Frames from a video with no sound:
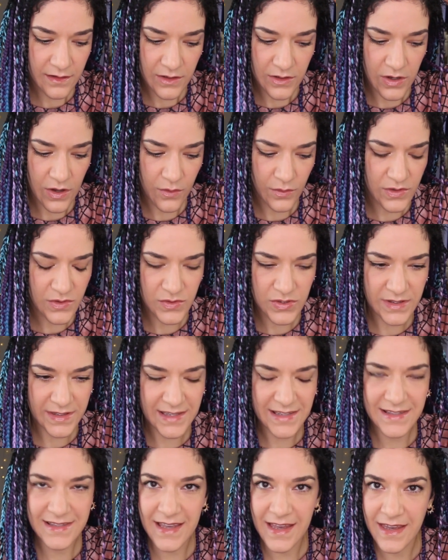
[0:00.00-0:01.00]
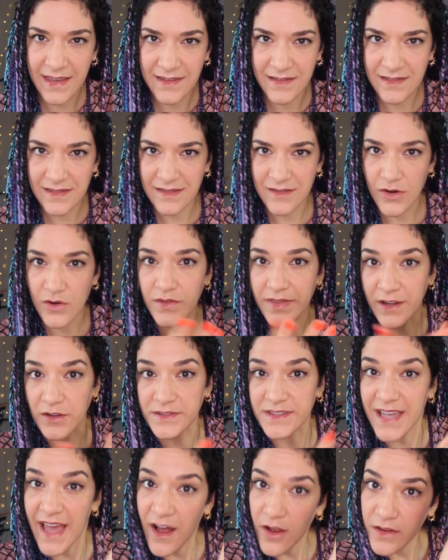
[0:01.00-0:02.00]
usually it says, or they'll
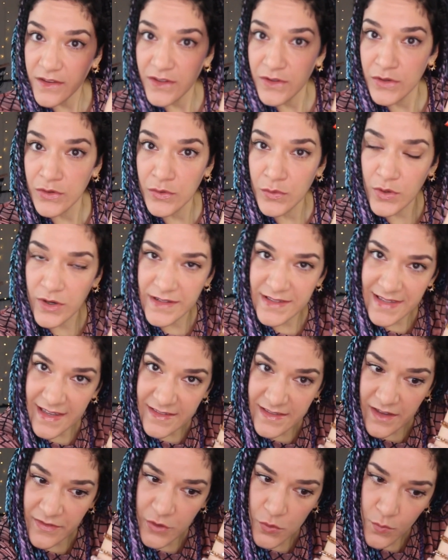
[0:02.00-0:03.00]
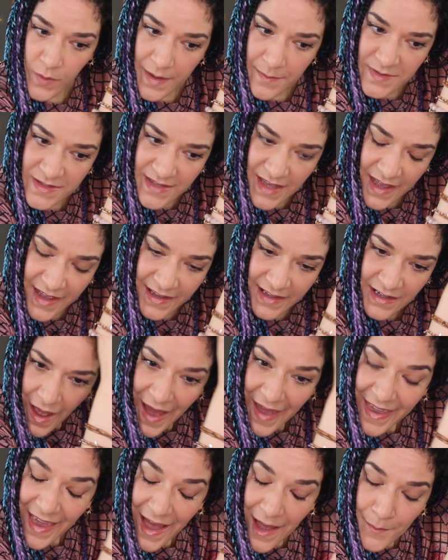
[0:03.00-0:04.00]
tell you, or it says on their website.
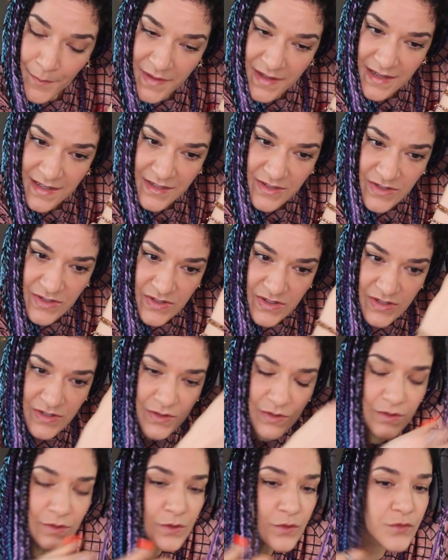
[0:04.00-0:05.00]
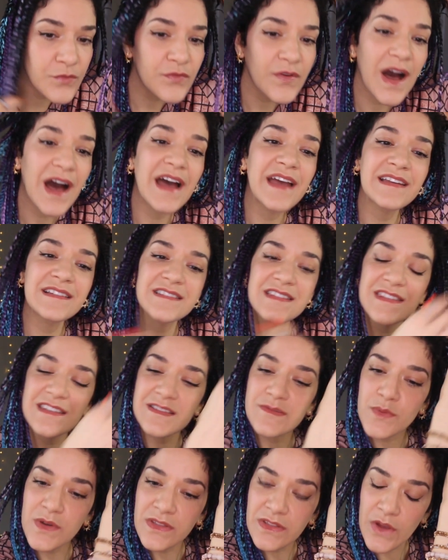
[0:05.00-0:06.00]
I happened to find
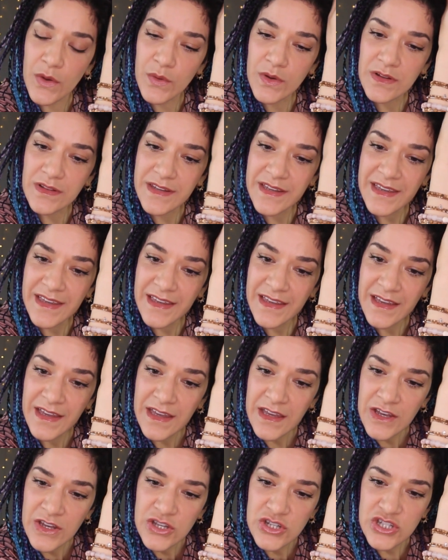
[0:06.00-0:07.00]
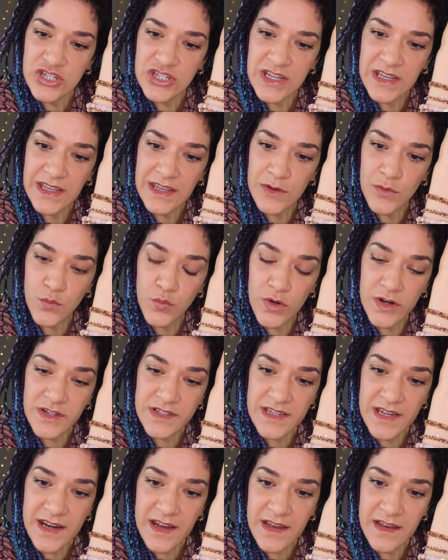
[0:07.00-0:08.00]
this one locally. She worked
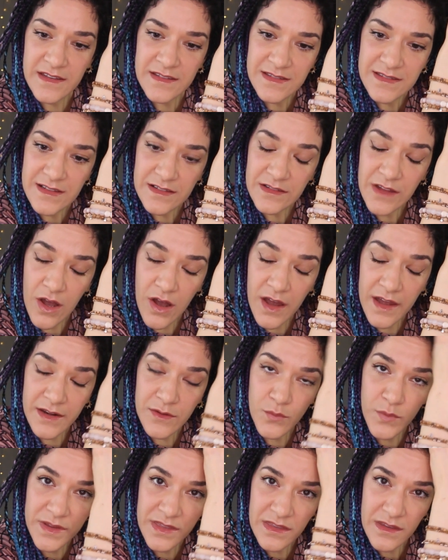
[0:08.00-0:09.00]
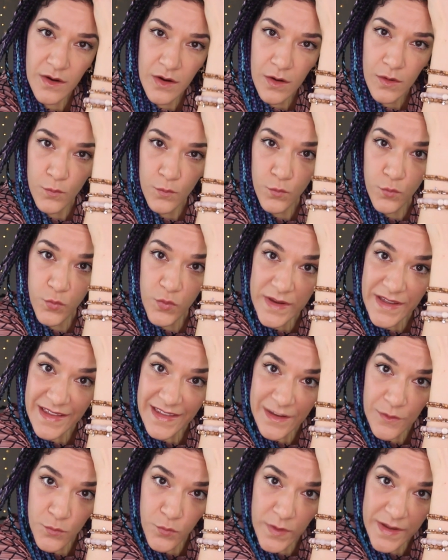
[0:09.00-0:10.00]
at a salon with
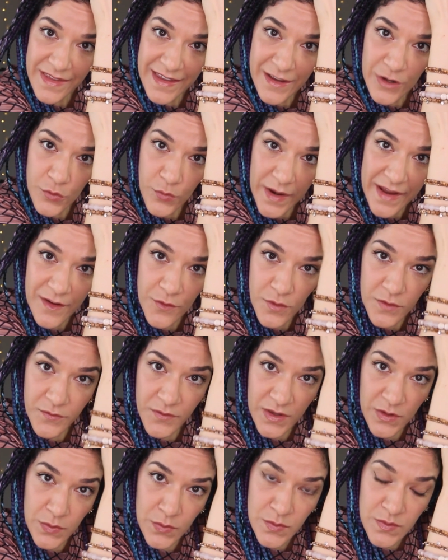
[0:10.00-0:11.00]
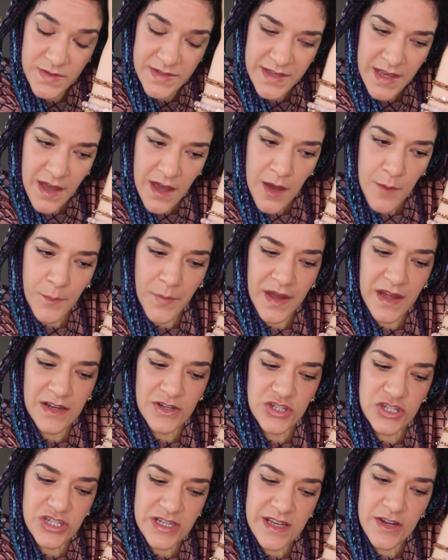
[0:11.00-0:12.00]
really, really great reviews, but
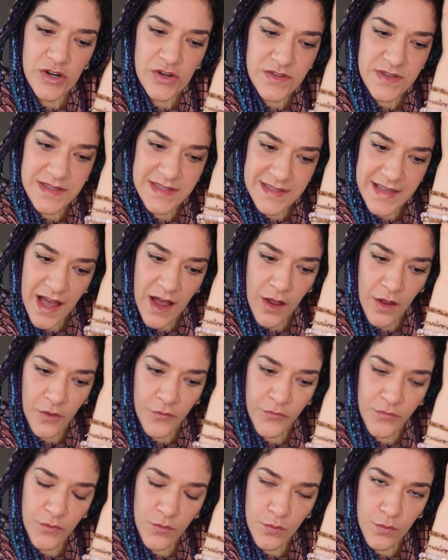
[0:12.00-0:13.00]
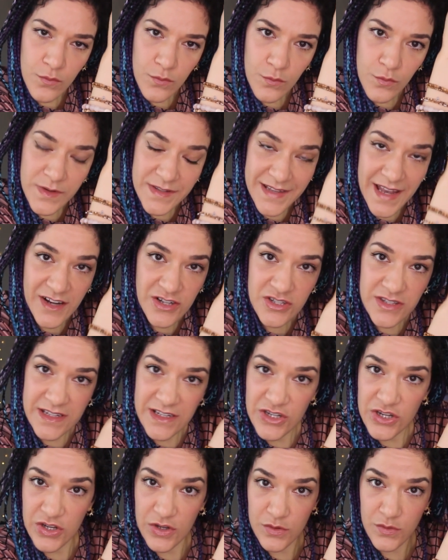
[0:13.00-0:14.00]
she herself was actually
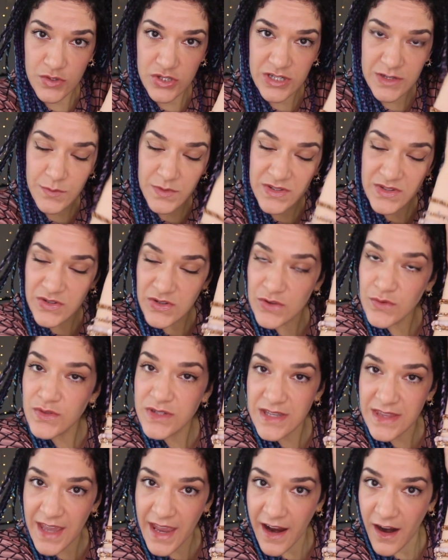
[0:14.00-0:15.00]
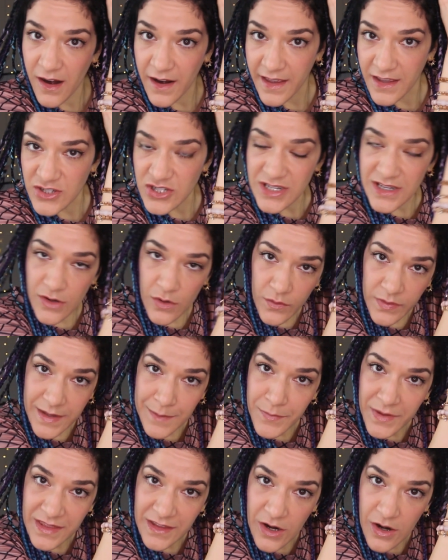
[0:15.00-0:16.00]
new. She was new to the area. She'd only
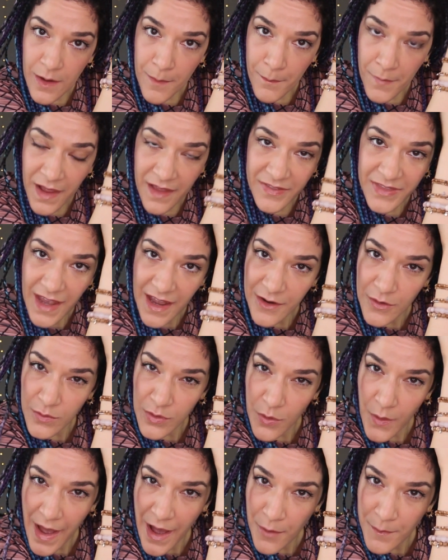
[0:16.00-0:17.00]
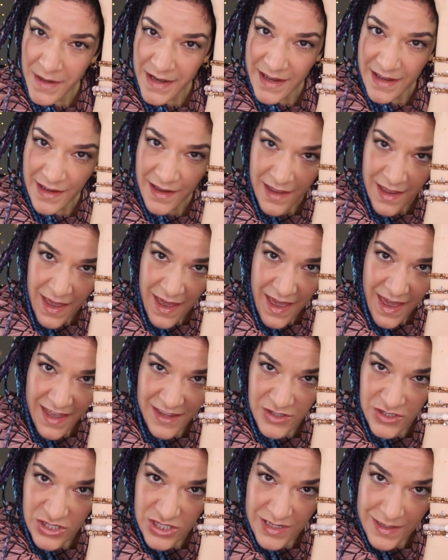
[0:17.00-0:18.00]
been there a month. I don't know how many
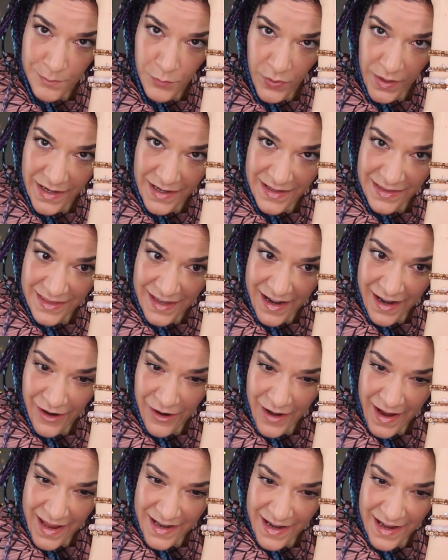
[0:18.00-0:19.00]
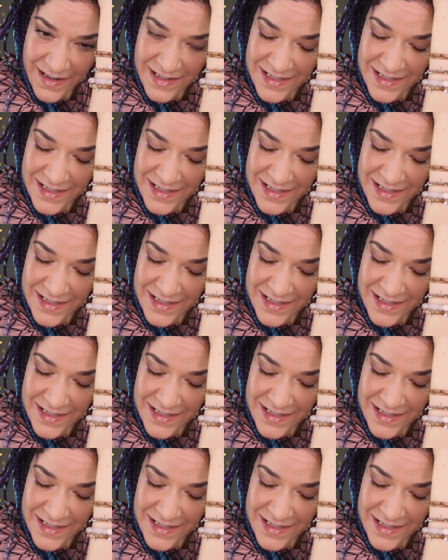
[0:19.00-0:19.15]
heads she braided there. And I